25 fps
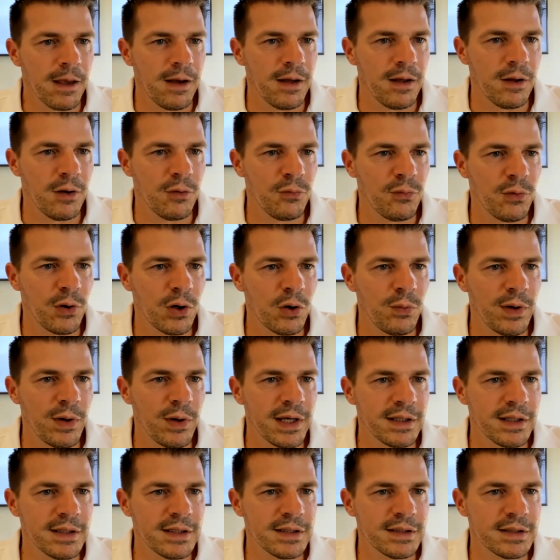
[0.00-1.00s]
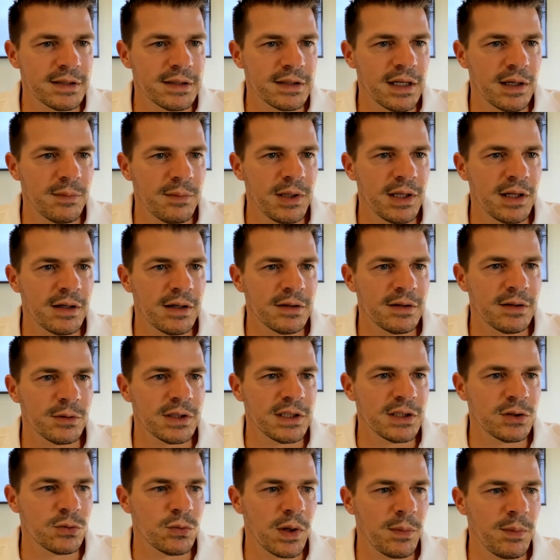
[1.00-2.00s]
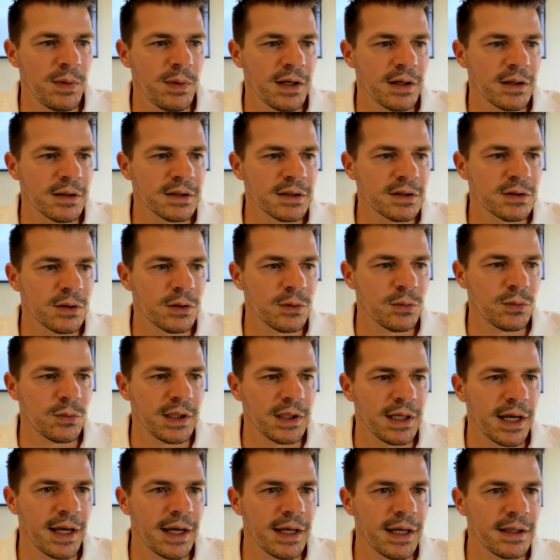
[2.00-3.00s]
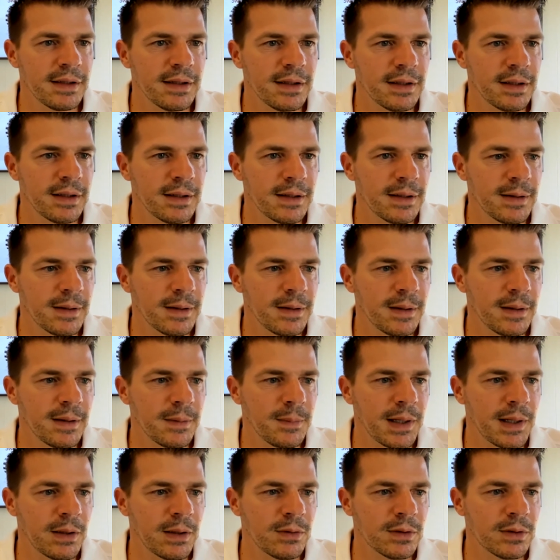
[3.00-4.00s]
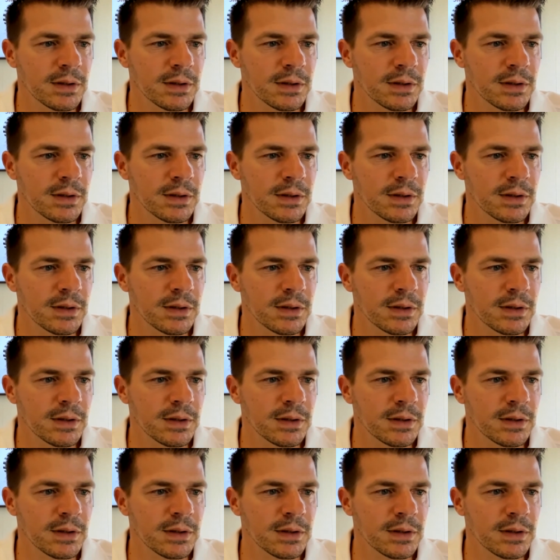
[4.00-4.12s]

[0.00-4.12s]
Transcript: following this seminar or this webinar. So we had about